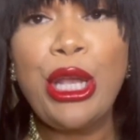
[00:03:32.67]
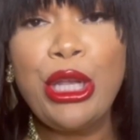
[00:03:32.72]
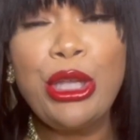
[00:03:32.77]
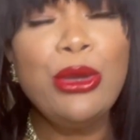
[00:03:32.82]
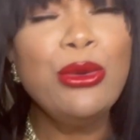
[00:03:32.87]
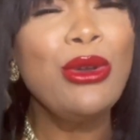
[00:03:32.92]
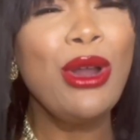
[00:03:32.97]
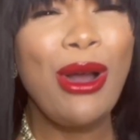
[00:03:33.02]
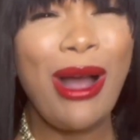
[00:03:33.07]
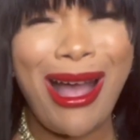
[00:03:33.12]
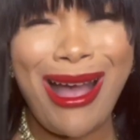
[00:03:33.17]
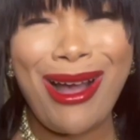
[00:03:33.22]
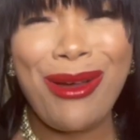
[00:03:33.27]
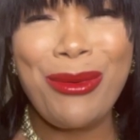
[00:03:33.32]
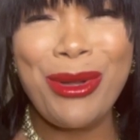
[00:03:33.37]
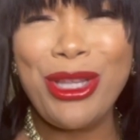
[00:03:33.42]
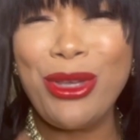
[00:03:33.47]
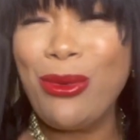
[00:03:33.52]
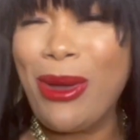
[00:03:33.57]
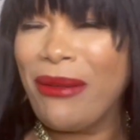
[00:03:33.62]
You know how
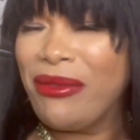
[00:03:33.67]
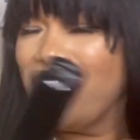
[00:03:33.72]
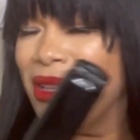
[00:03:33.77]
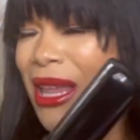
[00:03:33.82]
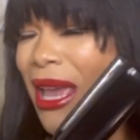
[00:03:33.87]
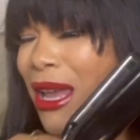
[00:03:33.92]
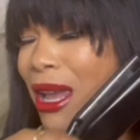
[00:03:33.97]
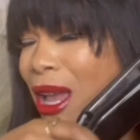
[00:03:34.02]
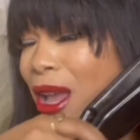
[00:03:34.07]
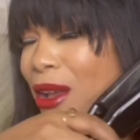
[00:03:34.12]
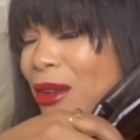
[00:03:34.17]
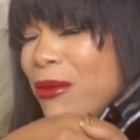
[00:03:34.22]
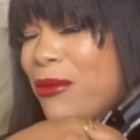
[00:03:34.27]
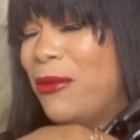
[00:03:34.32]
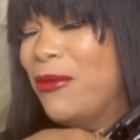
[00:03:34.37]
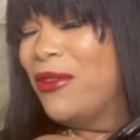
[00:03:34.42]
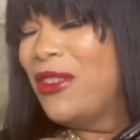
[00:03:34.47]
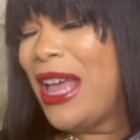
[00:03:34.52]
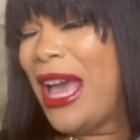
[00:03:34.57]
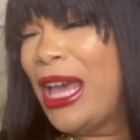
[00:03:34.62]
when you have to like
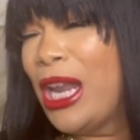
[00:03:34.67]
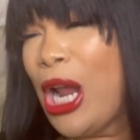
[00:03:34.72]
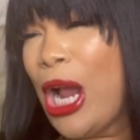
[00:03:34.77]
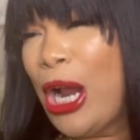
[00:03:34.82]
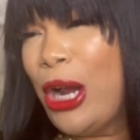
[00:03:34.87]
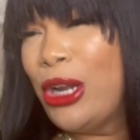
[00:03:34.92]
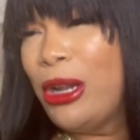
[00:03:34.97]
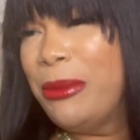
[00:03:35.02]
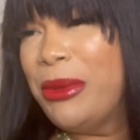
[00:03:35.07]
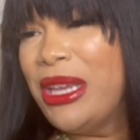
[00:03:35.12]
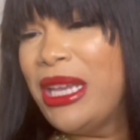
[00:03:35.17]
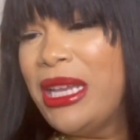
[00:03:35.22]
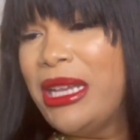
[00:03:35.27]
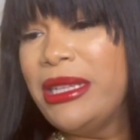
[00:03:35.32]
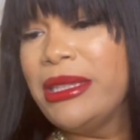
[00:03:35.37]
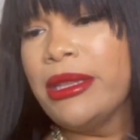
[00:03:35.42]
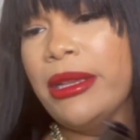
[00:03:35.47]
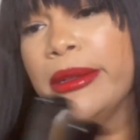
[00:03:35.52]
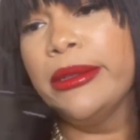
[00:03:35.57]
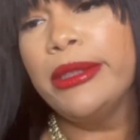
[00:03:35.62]
flat iron a
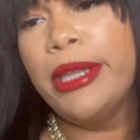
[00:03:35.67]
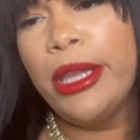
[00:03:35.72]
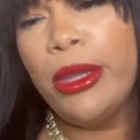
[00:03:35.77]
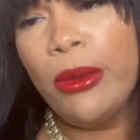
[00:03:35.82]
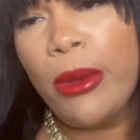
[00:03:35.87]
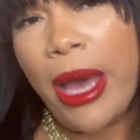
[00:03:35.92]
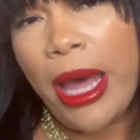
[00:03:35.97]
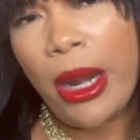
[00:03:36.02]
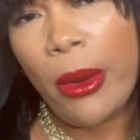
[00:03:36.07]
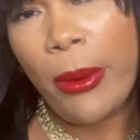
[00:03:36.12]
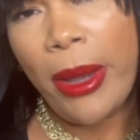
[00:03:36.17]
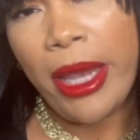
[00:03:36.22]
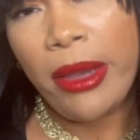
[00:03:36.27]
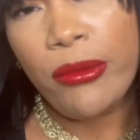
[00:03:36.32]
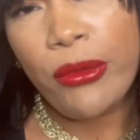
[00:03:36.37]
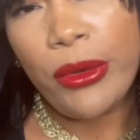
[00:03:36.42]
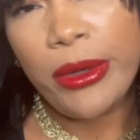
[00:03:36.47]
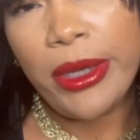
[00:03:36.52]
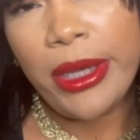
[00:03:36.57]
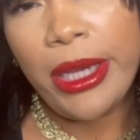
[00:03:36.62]
piece. Then you gotta wait
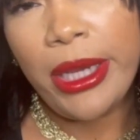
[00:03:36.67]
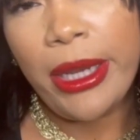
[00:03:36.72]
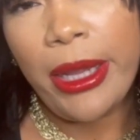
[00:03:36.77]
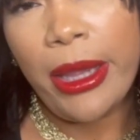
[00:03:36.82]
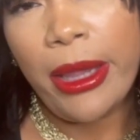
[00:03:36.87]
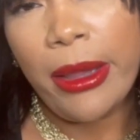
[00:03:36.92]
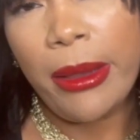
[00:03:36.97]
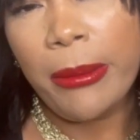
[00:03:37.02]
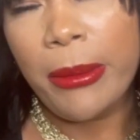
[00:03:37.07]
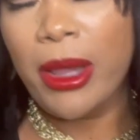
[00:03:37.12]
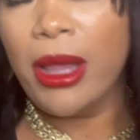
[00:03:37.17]
for it to heat up.